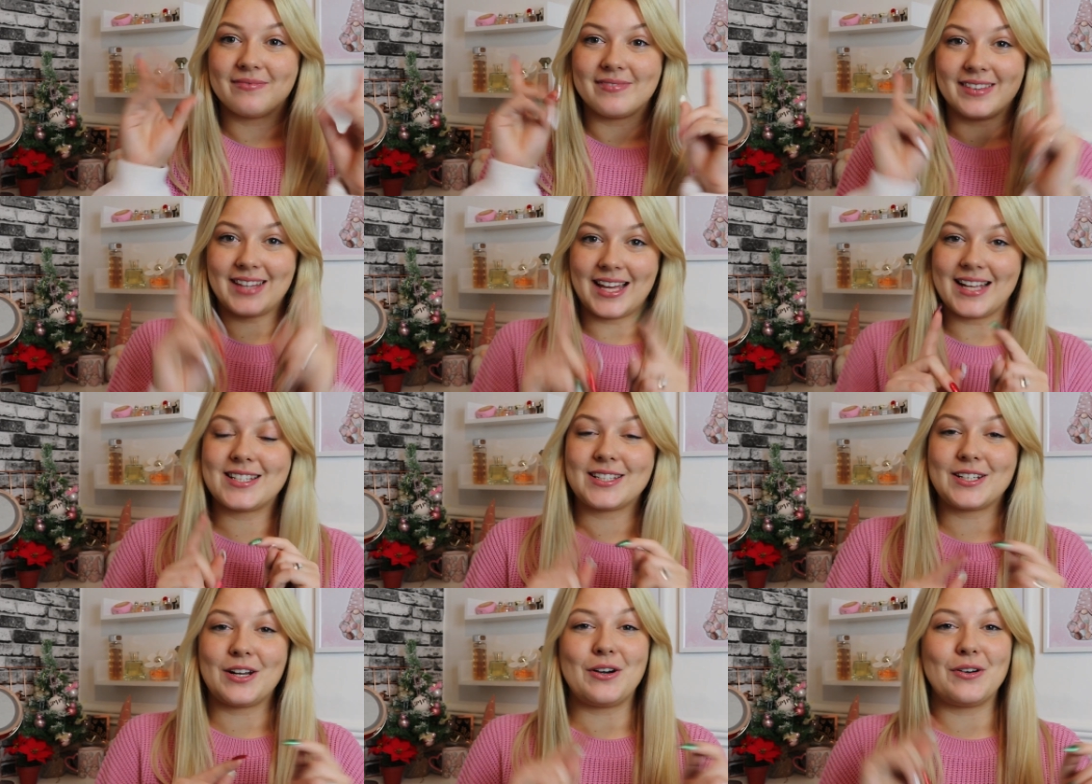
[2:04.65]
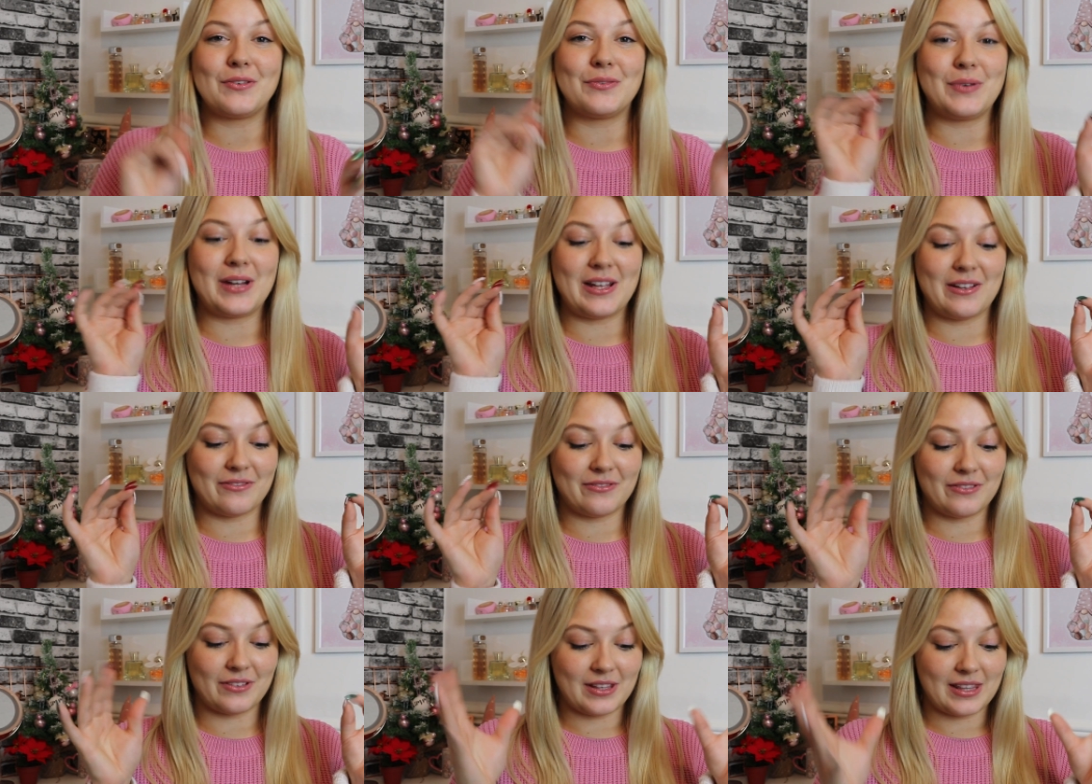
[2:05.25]
Let's start off
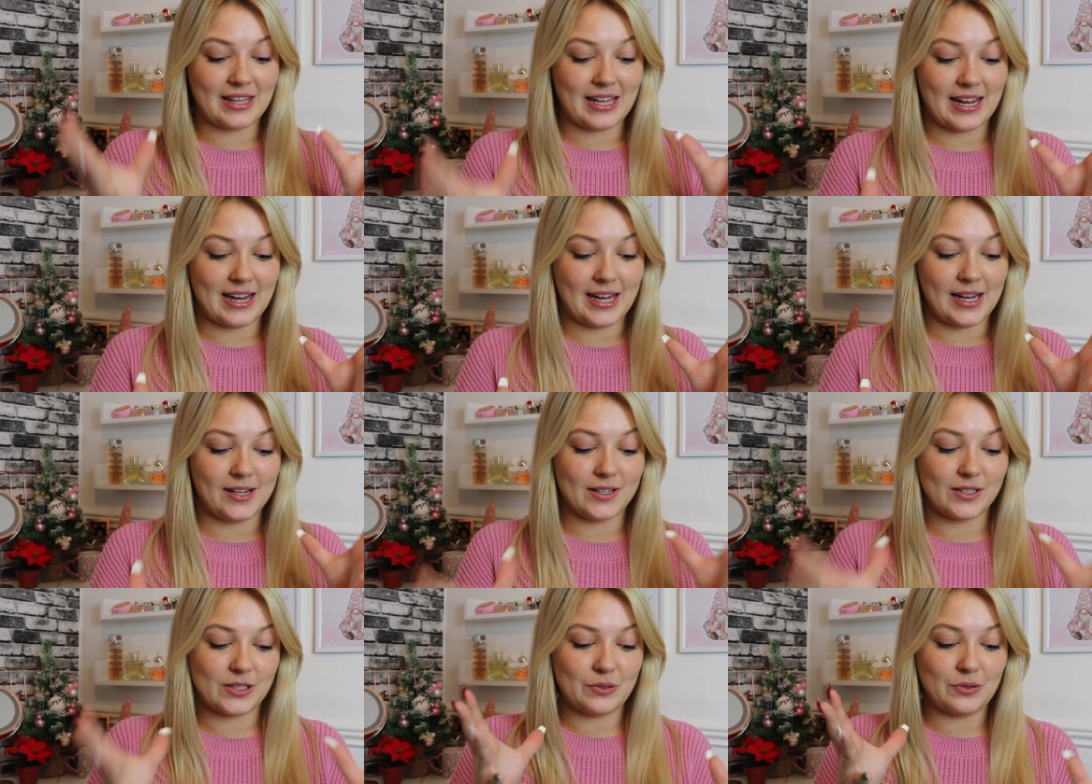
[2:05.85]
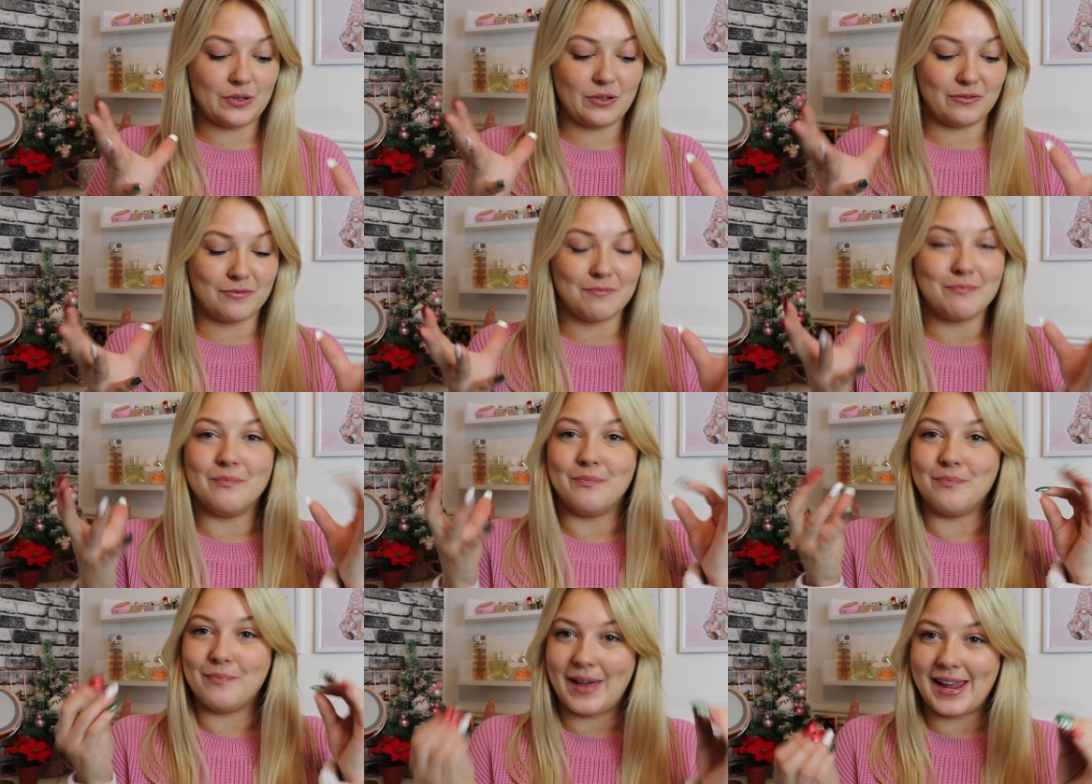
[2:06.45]
with the sort of
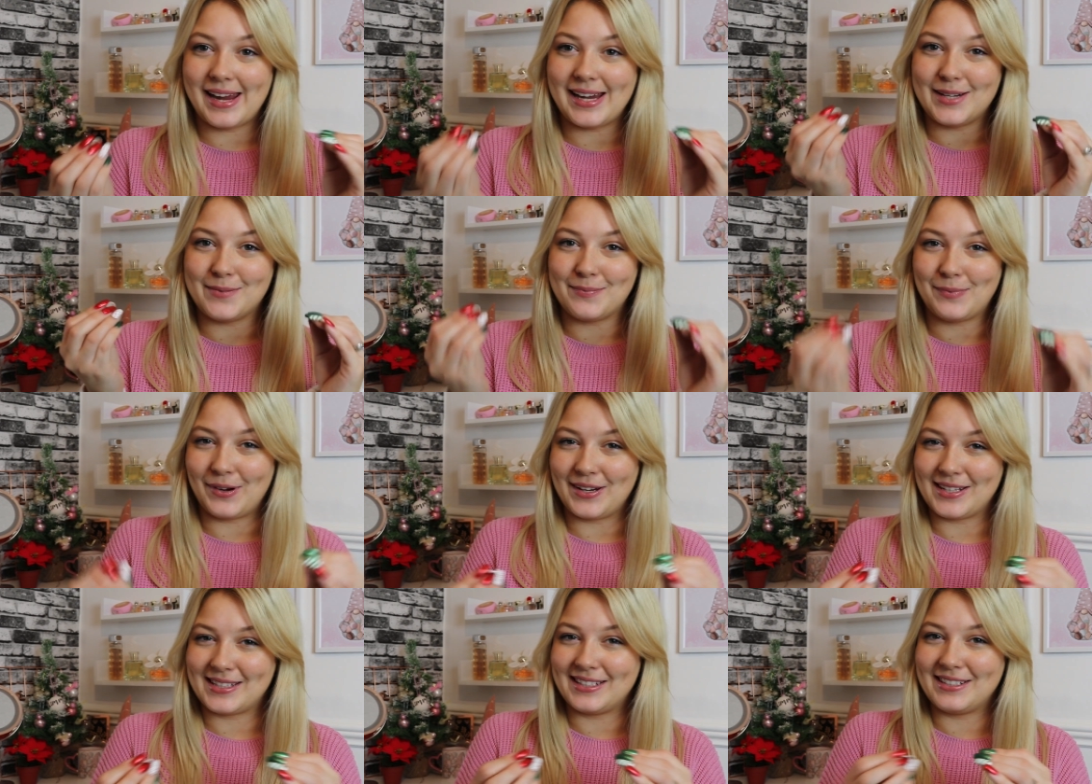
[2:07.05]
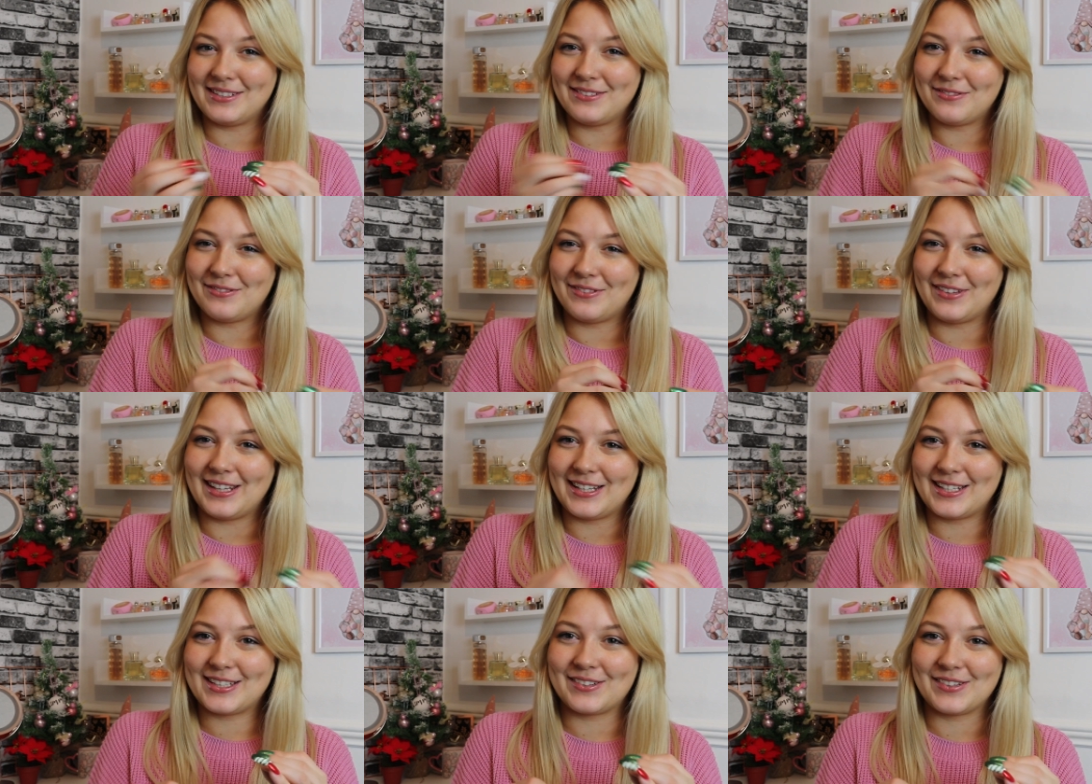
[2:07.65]
main present
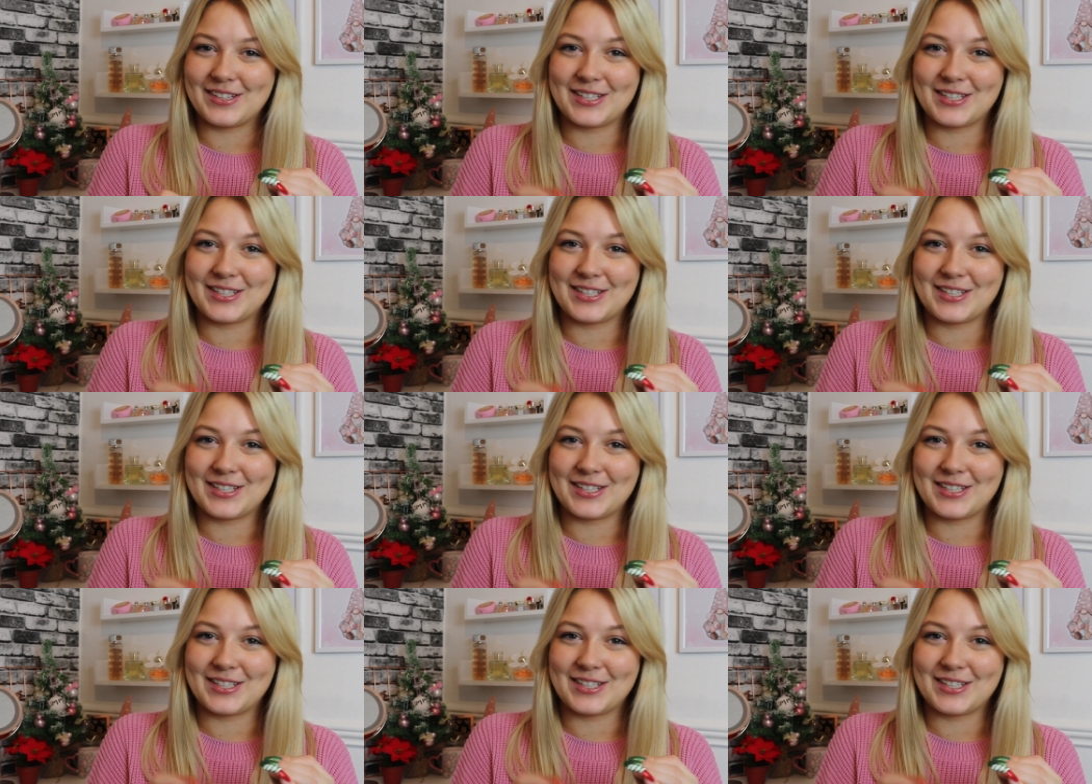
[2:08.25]
for this